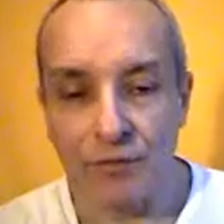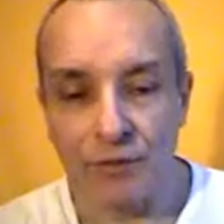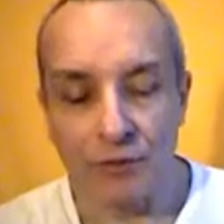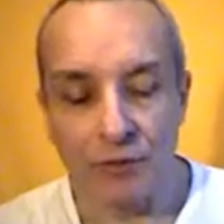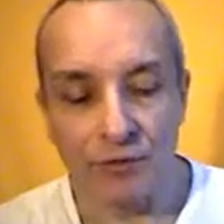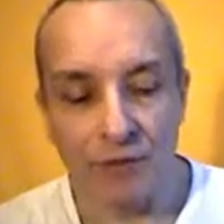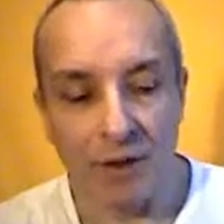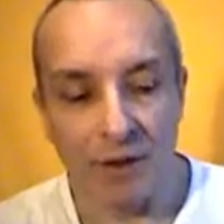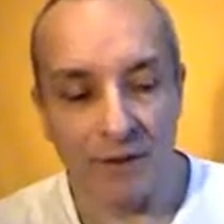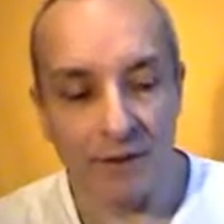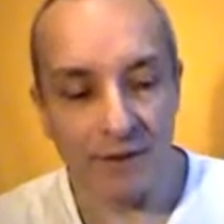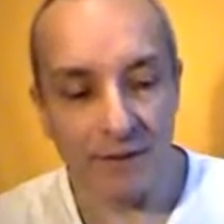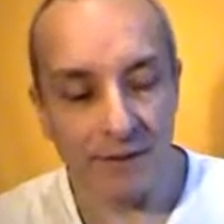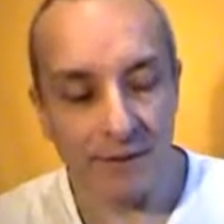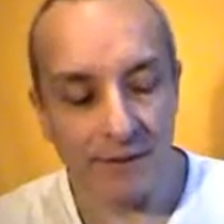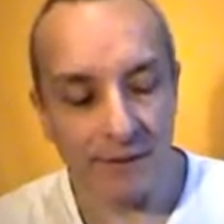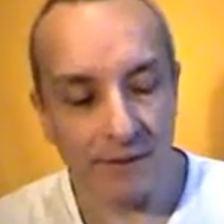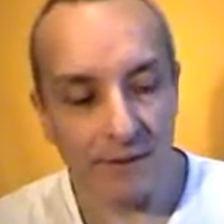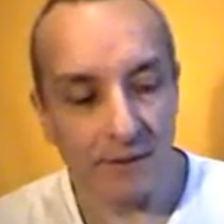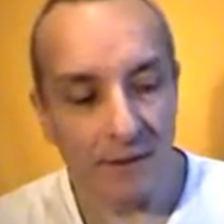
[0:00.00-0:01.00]
few
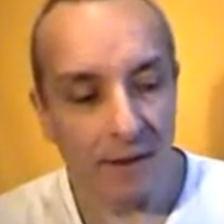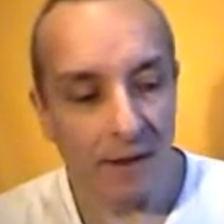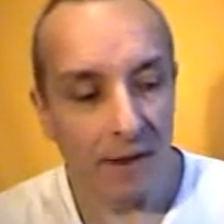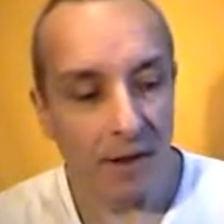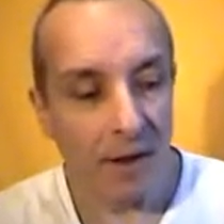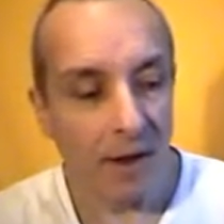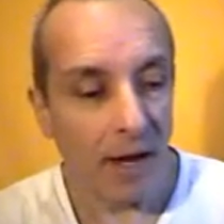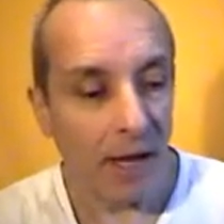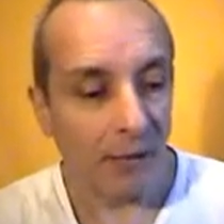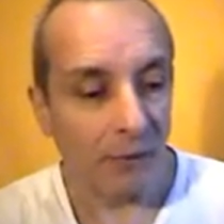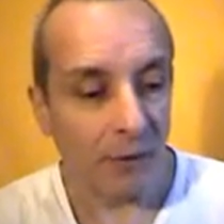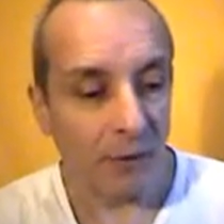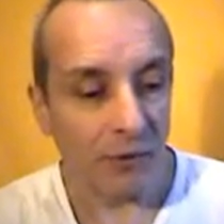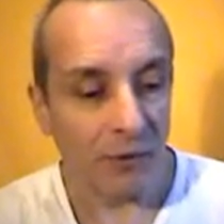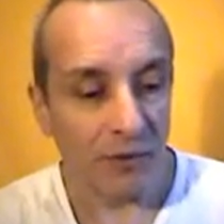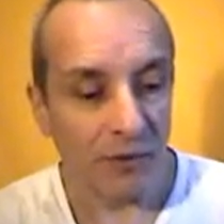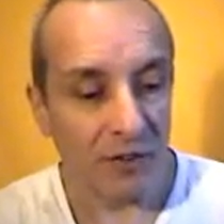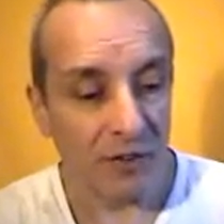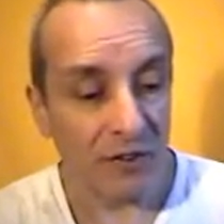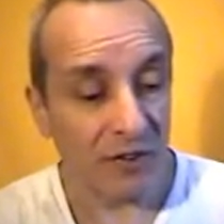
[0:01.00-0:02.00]
verses, I'm
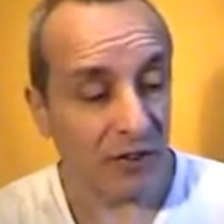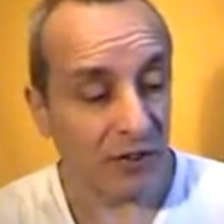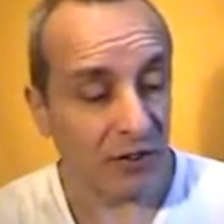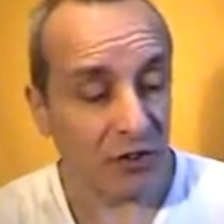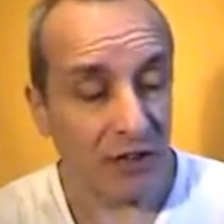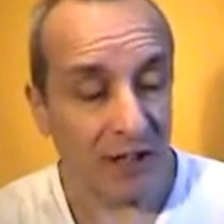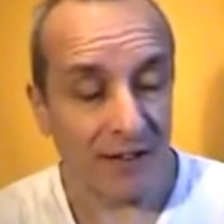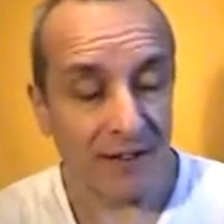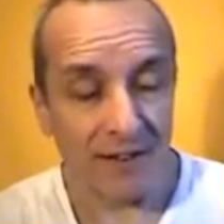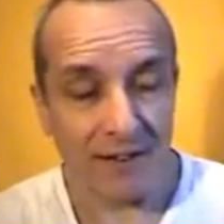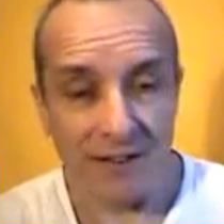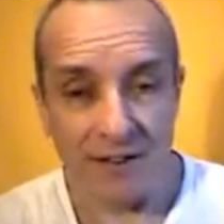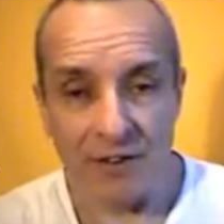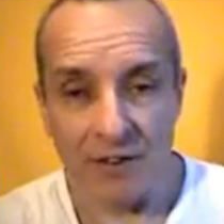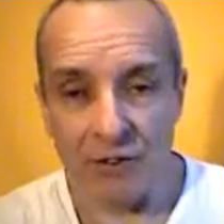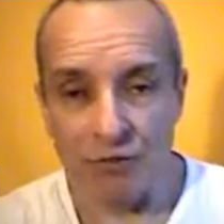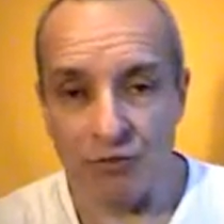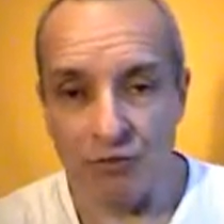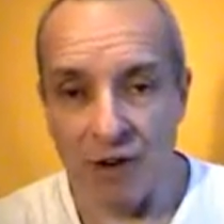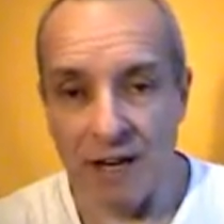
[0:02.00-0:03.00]
going to just suggest
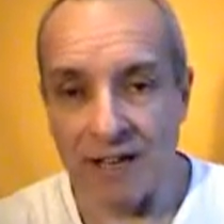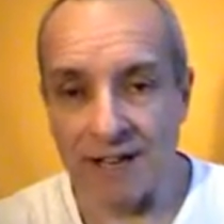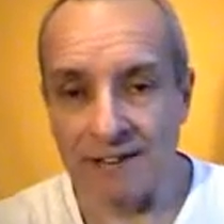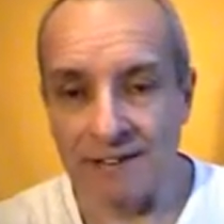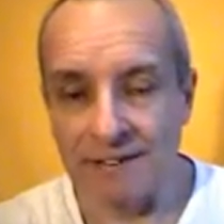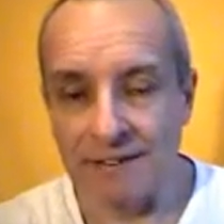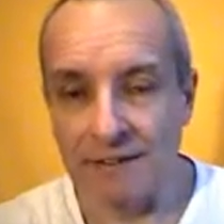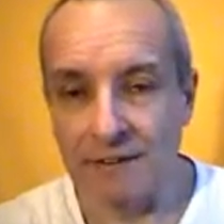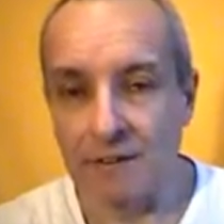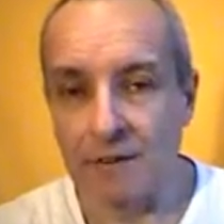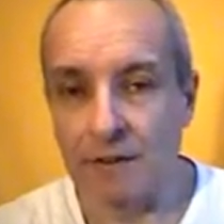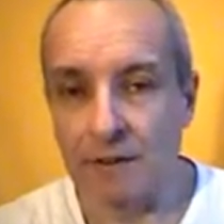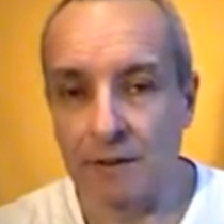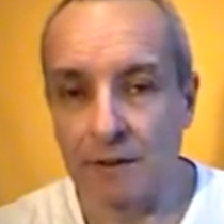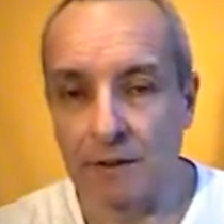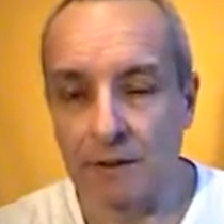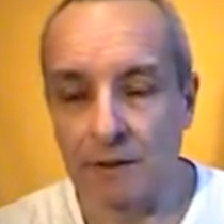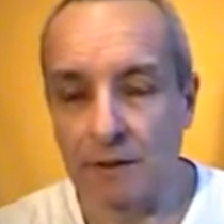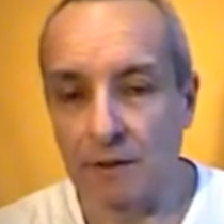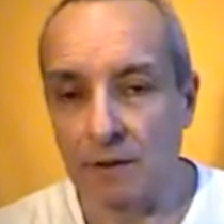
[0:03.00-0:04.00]
that the red
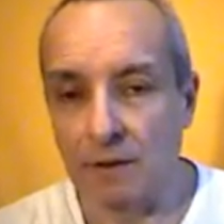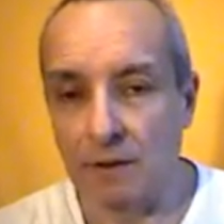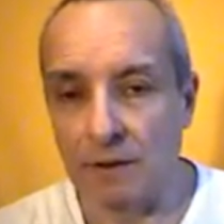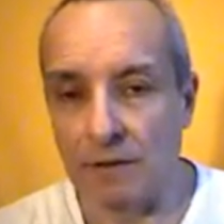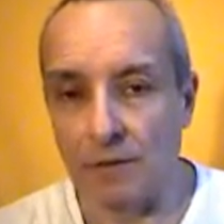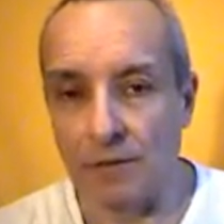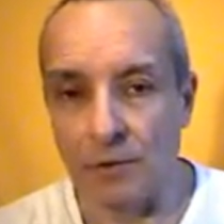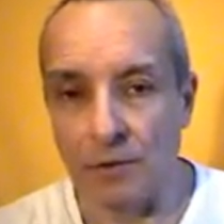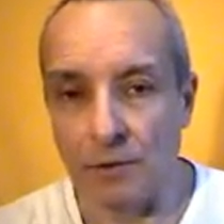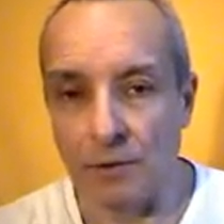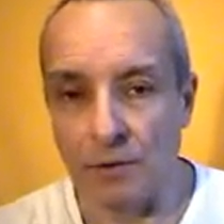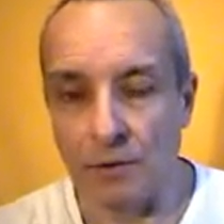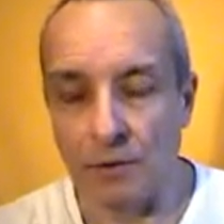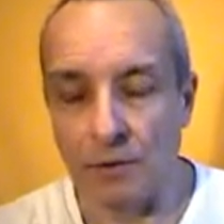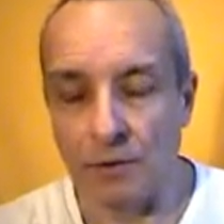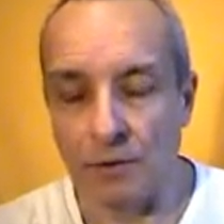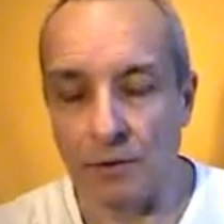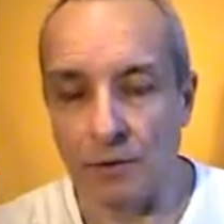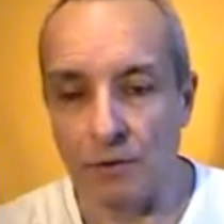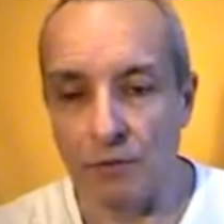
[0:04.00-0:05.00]
is the
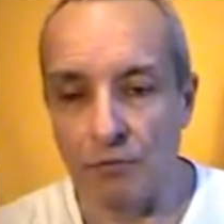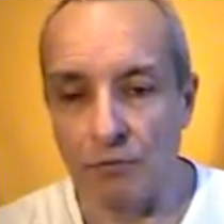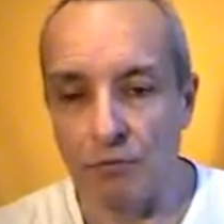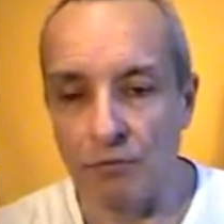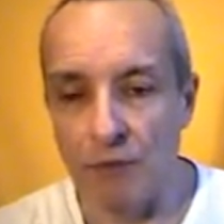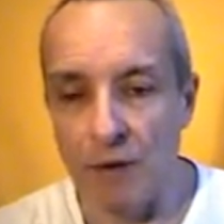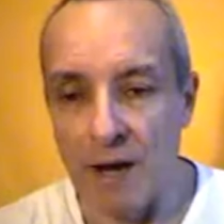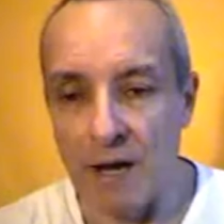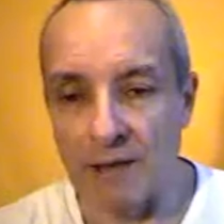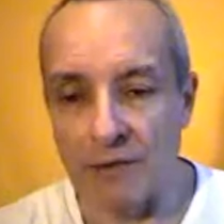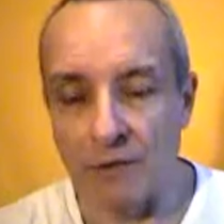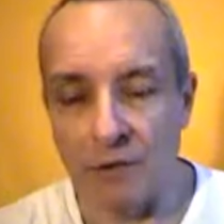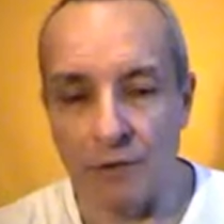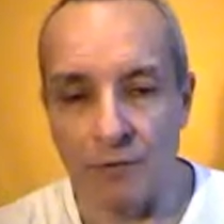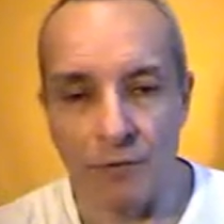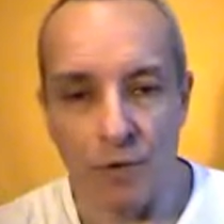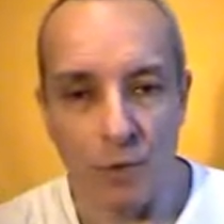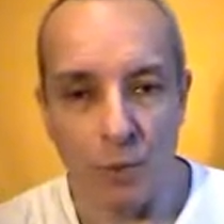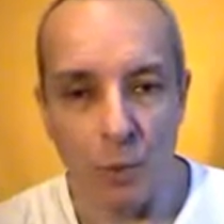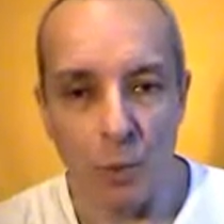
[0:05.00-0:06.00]
red
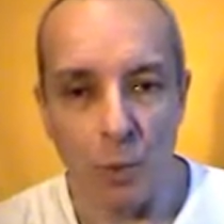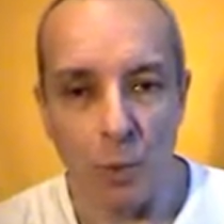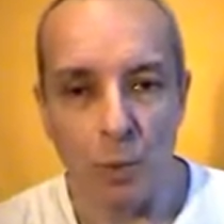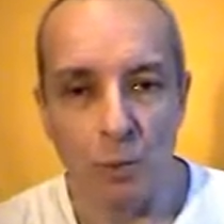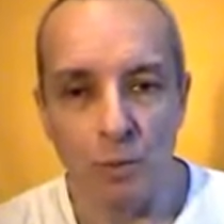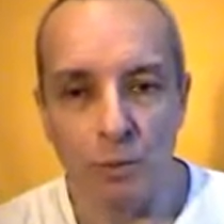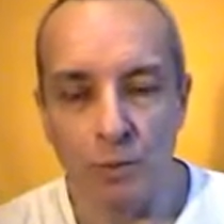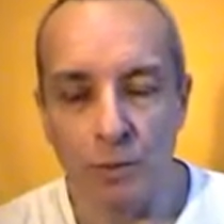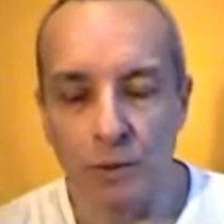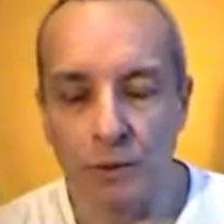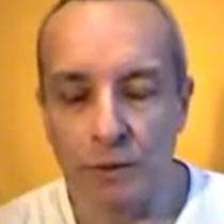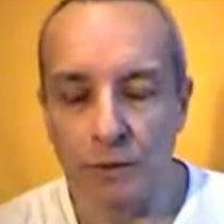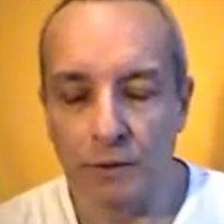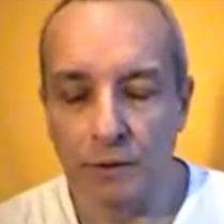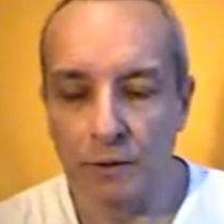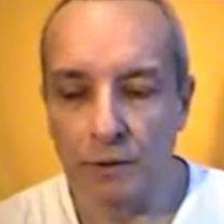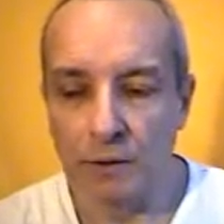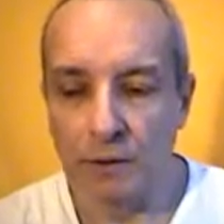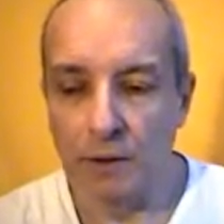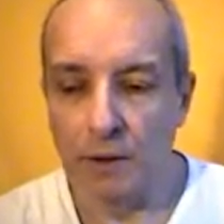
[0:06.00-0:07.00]
of the womb,
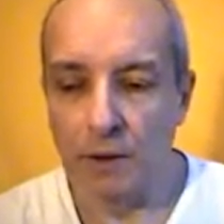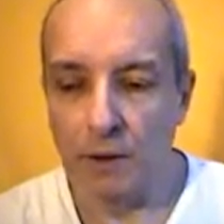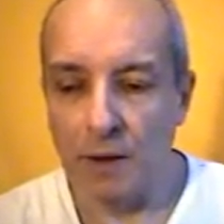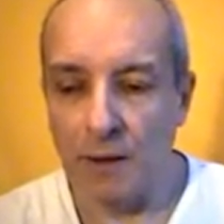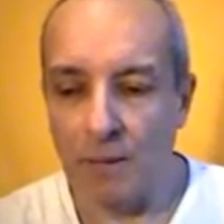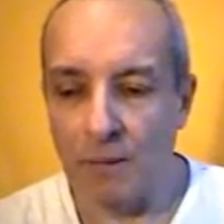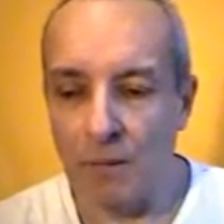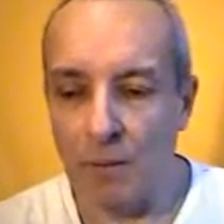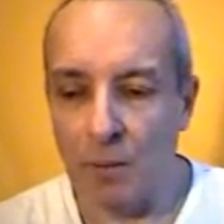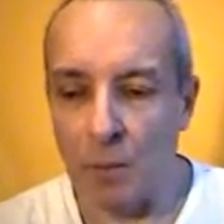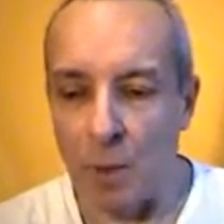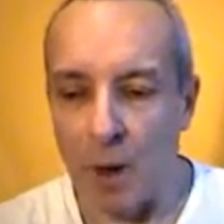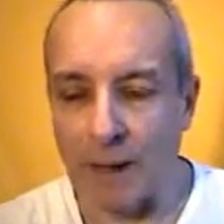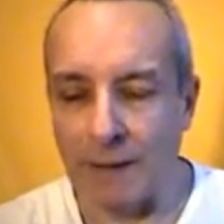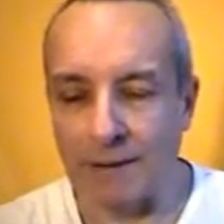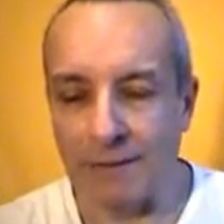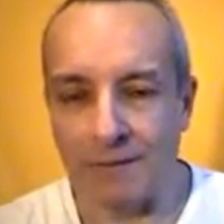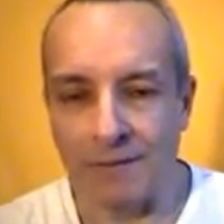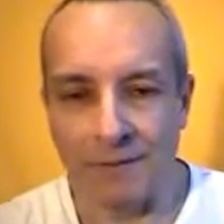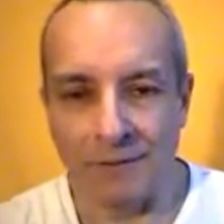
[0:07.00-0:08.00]
and the
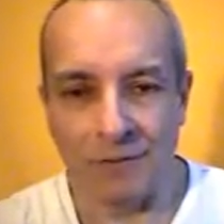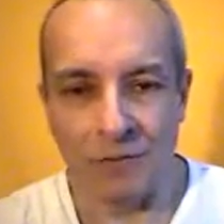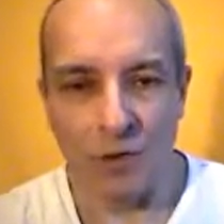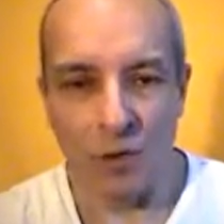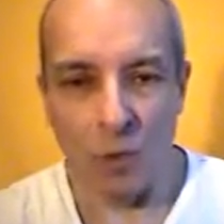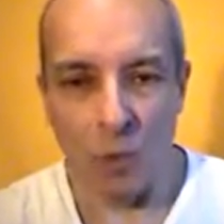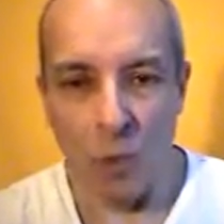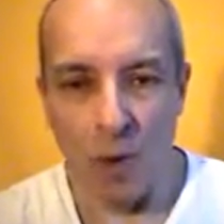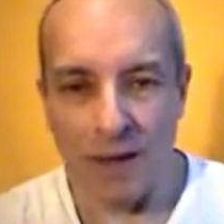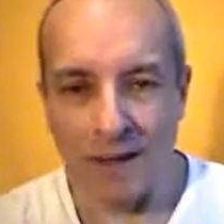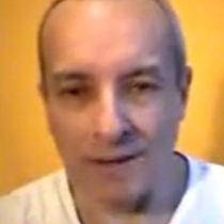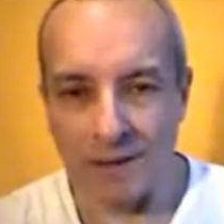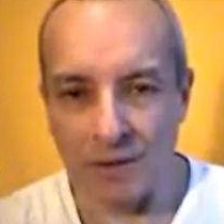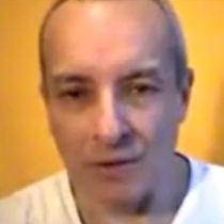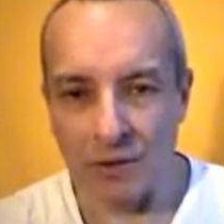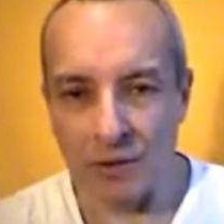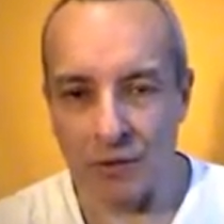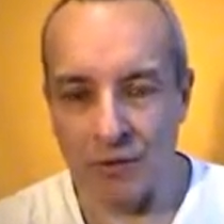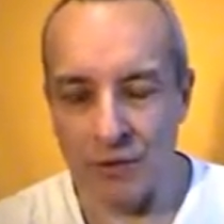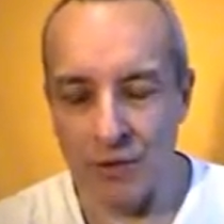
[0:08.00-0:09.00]
white is the
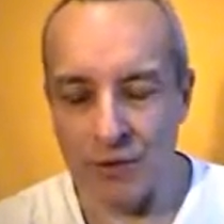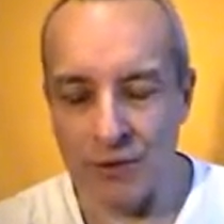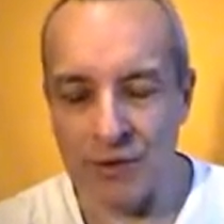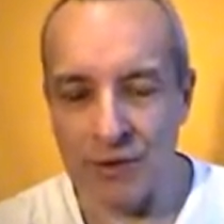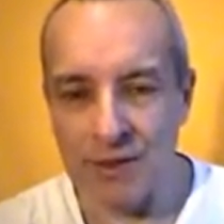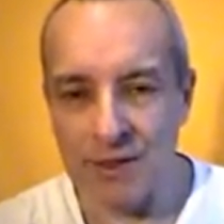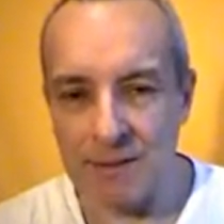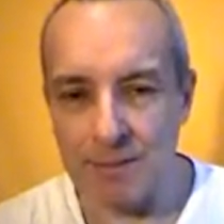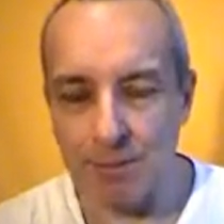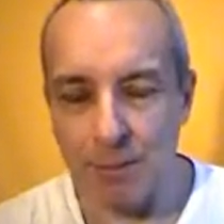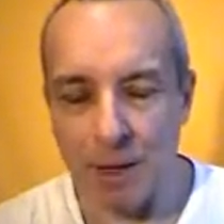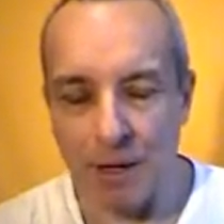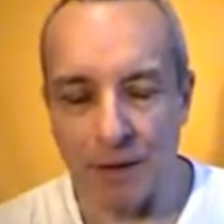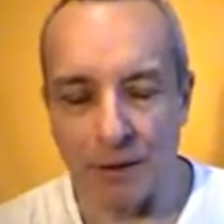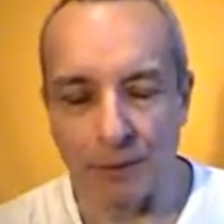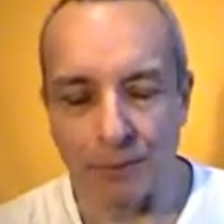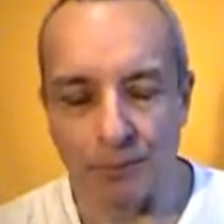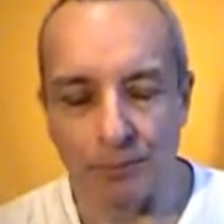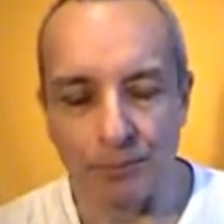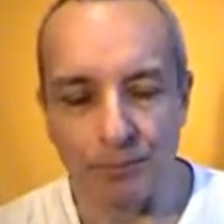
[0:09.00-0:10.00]
white of the
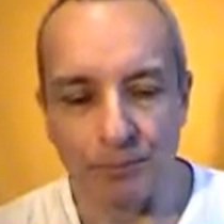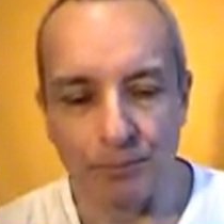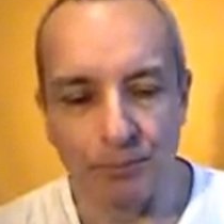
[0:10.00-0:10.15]
sperm.